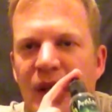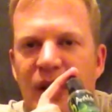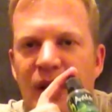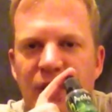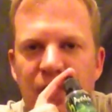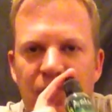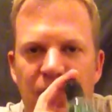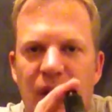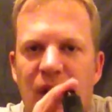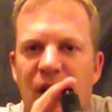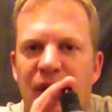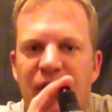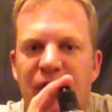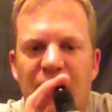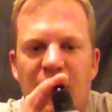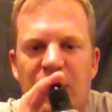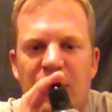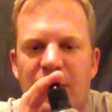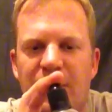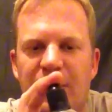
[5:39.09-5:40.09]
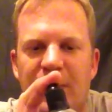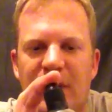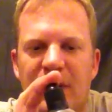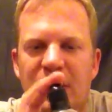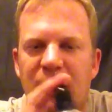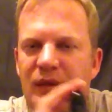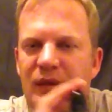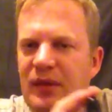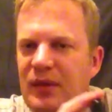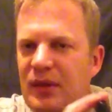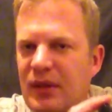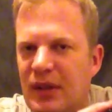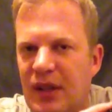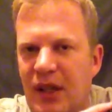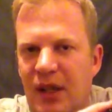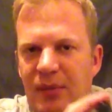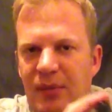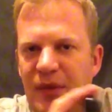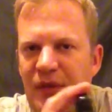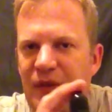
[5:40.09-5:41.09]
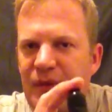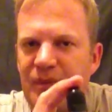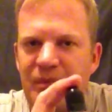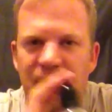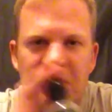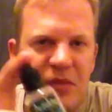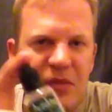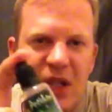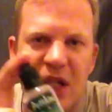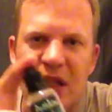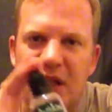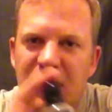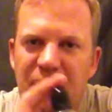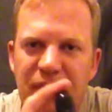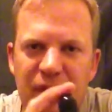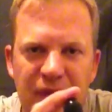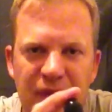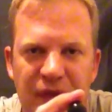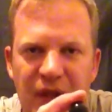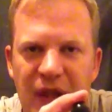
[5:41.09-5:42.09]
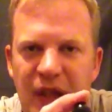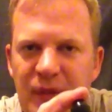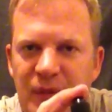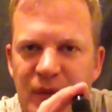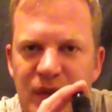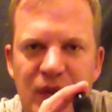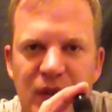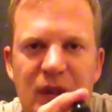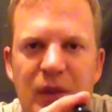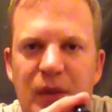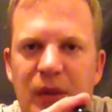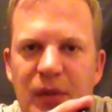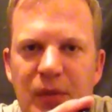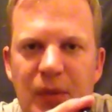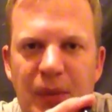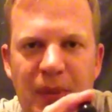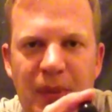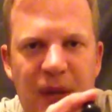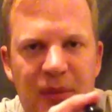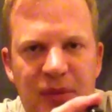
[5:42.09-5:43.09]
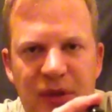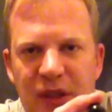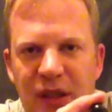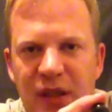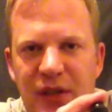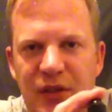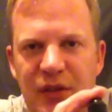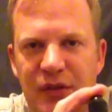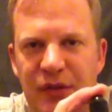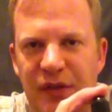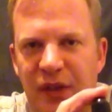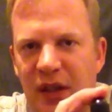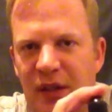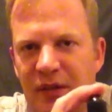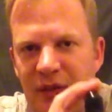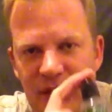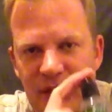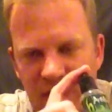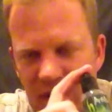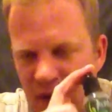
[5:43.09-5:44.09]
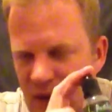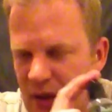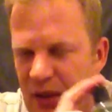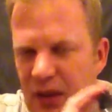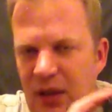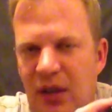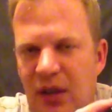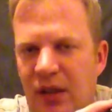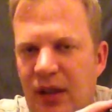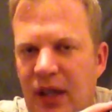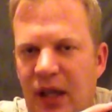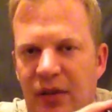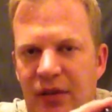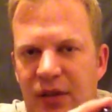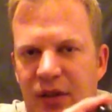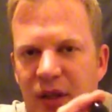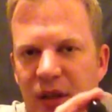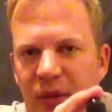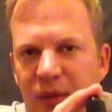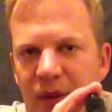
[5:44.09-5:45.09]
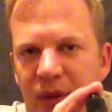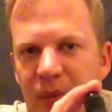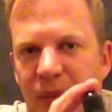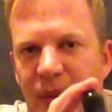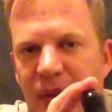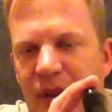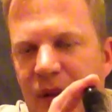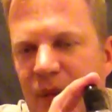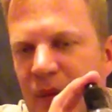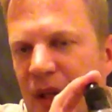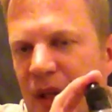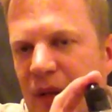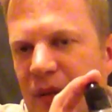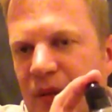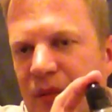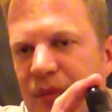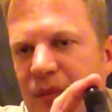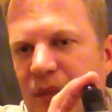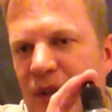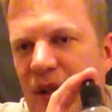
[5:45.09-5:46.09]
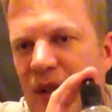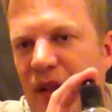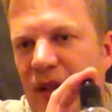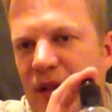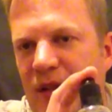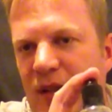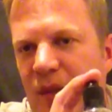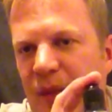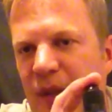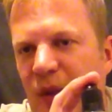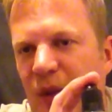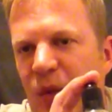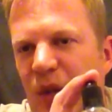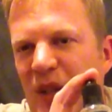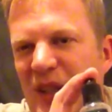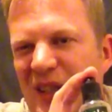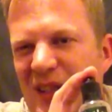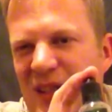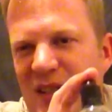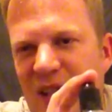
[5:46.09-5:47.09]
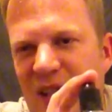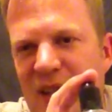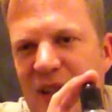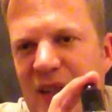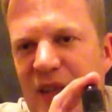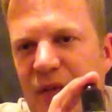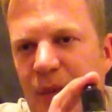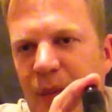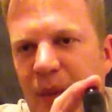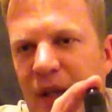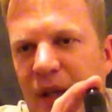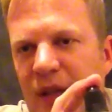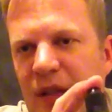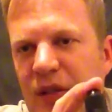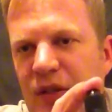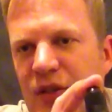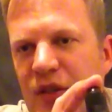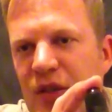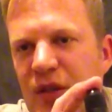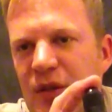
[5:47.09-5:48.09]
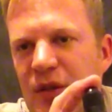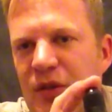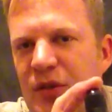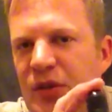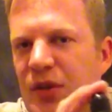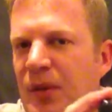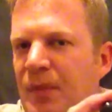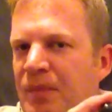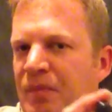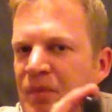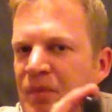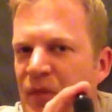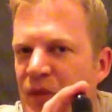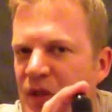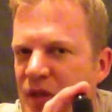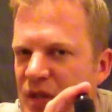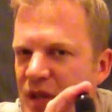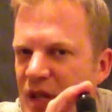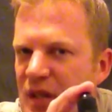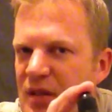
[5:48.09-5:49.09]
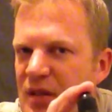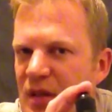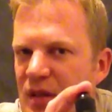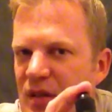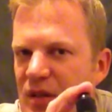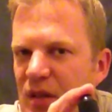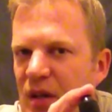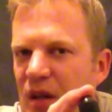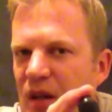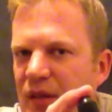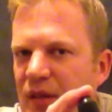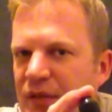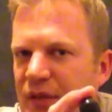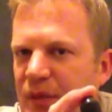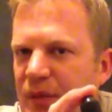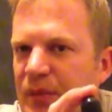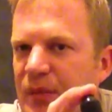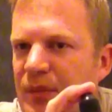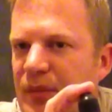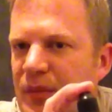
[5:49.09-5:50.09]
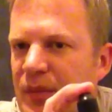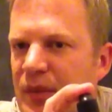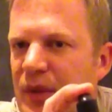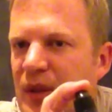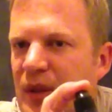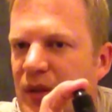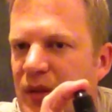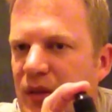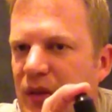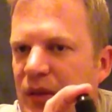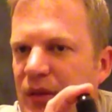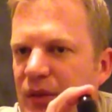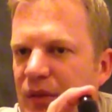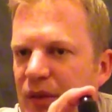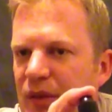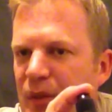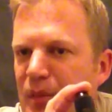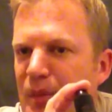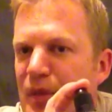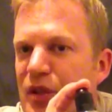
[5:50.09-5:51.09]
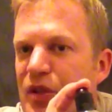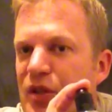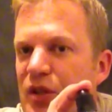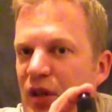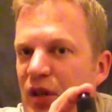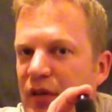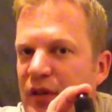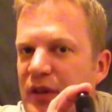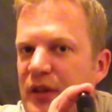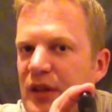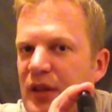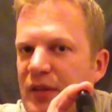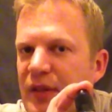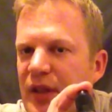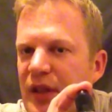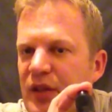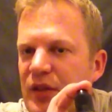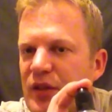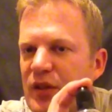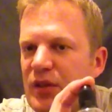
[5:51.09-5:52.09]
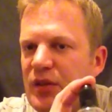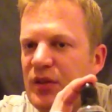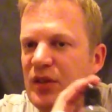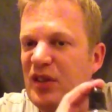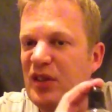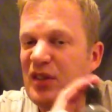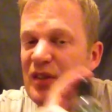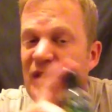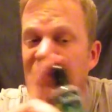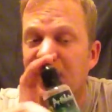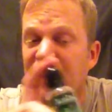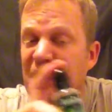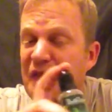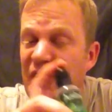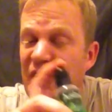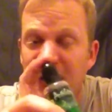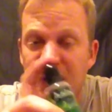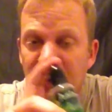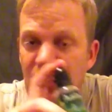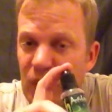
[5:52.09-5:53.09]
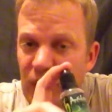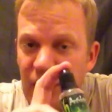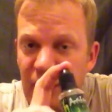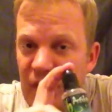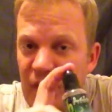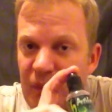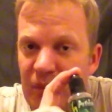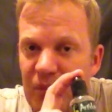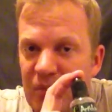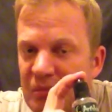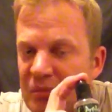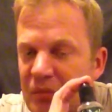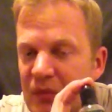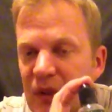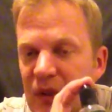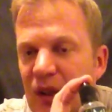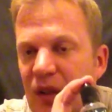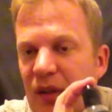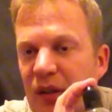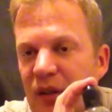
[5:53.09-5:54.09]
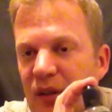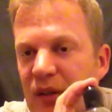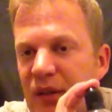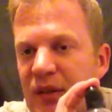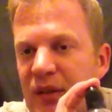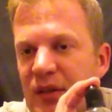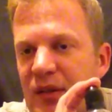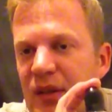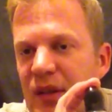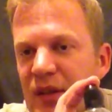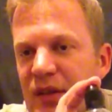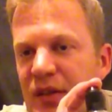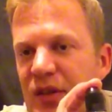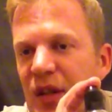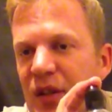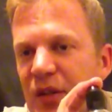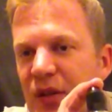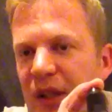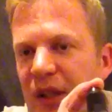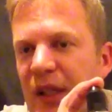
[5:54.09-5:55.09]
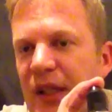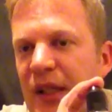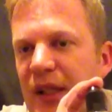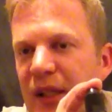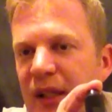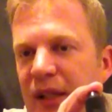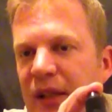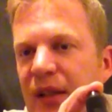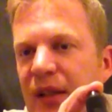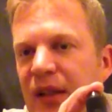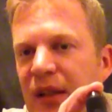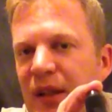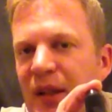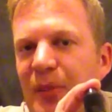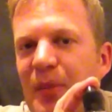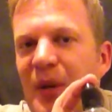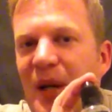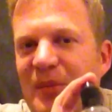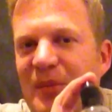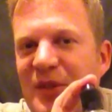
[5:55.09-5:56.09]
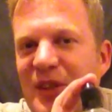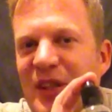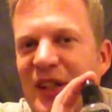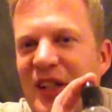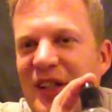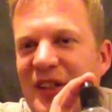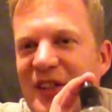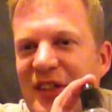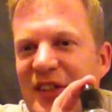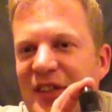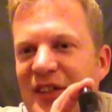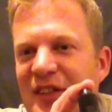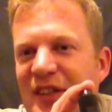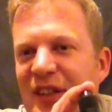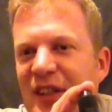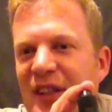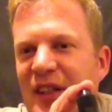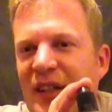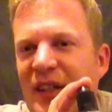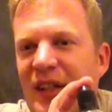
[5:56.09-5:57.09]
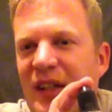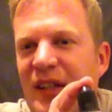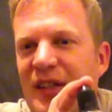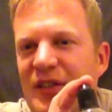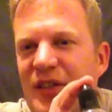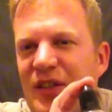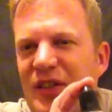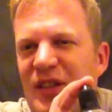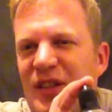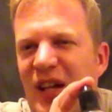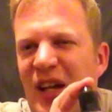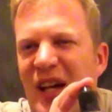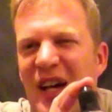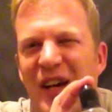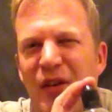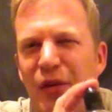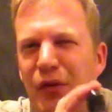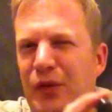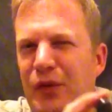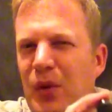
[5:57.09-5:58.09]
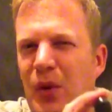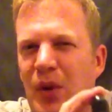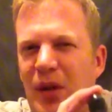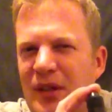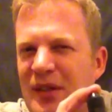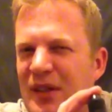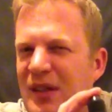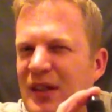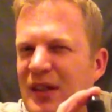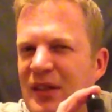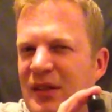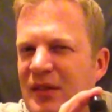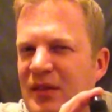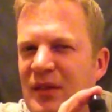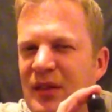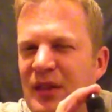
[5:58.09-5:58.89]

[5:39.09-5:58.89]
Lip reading: If you blindfolded me and gave me 10 different vapes and 2 of them were Bamskilicious flavours, I guarantee I'm going to pick them out. You know, there's something quite distinctive about this juice. Sets it aside from, you know, the majority of other juices. In fact, all of them. You know, it's so clearly Bamskilicious. It's just that air of quality.